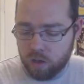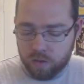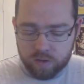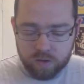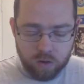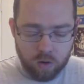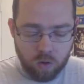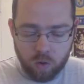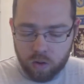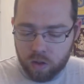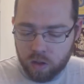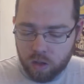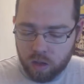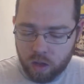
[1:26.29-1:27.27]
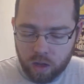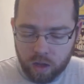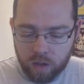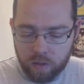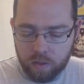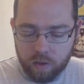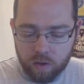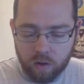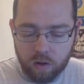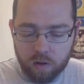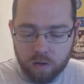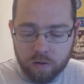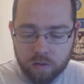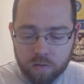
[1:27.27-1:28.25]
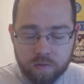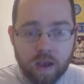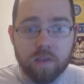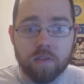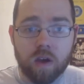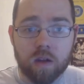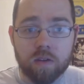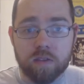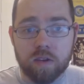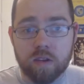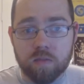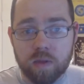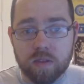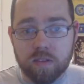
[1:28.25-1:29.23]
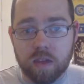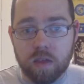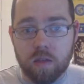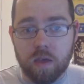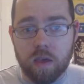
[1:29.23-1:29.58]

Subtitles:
So there are 5 consonants missing.